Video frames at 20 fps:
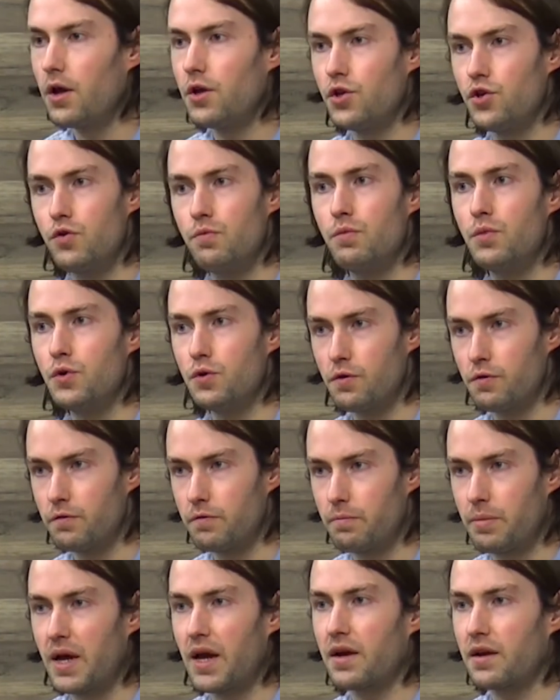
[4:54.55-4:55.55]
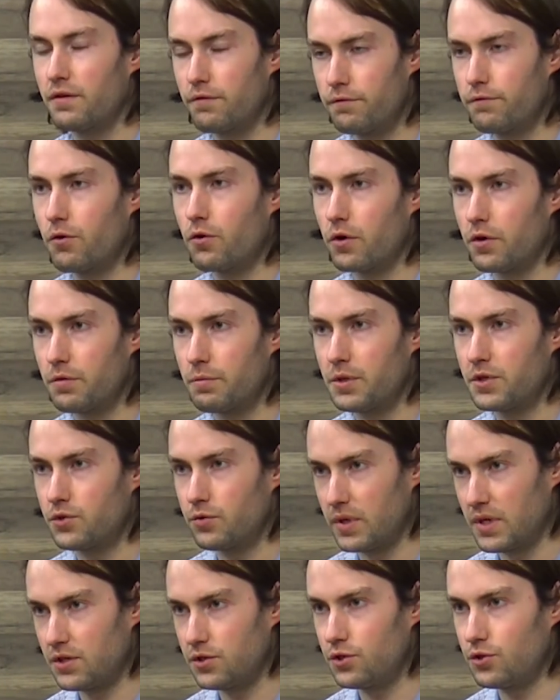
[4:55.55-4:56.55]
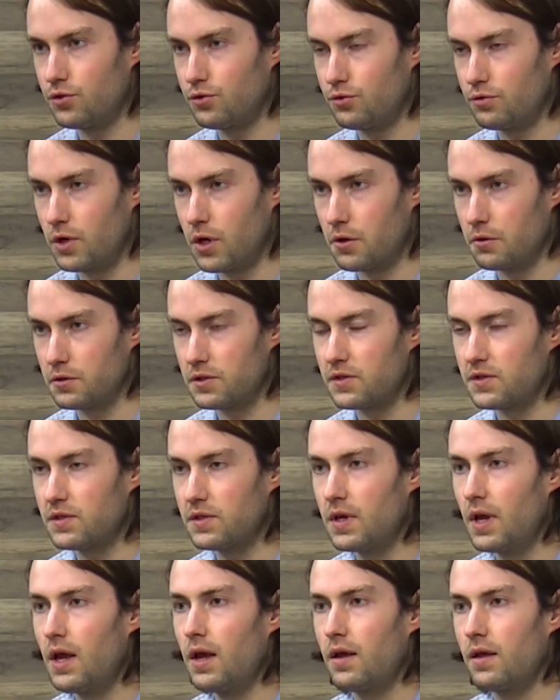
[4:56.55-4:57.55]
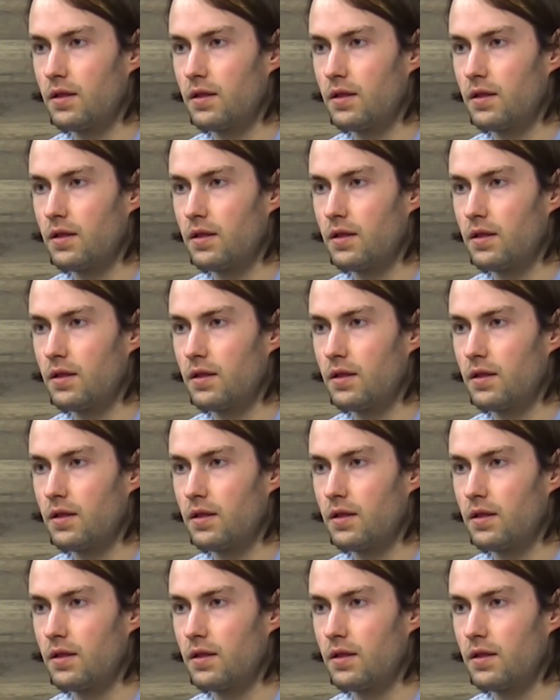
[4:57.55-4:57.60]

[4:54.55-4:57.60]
you move back and forth between two notes